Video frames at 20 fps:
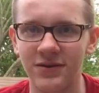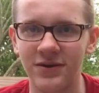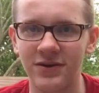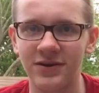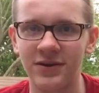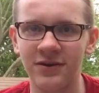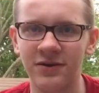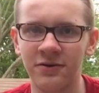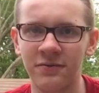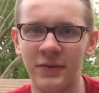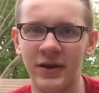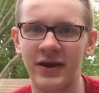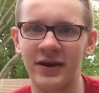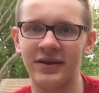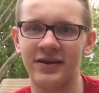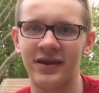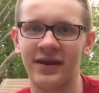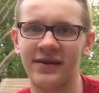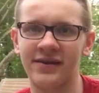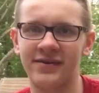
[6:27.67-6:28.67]
Tito Manning
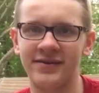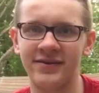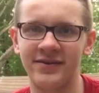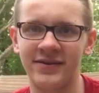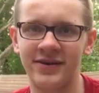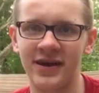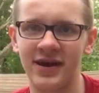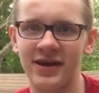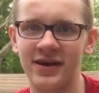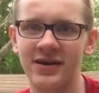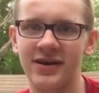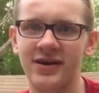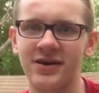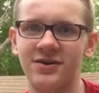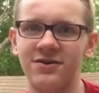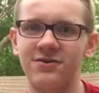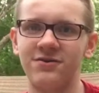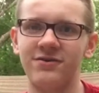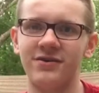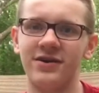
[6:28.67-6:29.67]
takes Jay
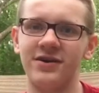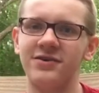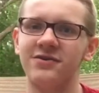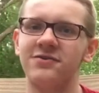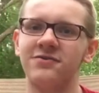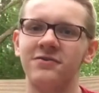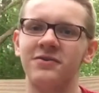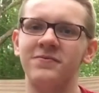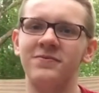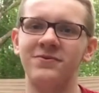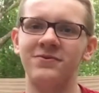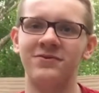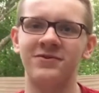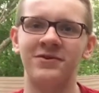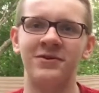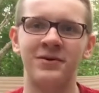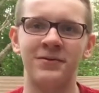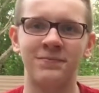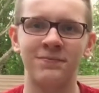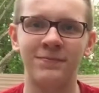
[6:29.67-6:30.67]
to the History
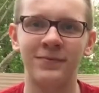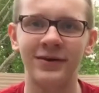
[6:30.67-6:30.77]
Museum.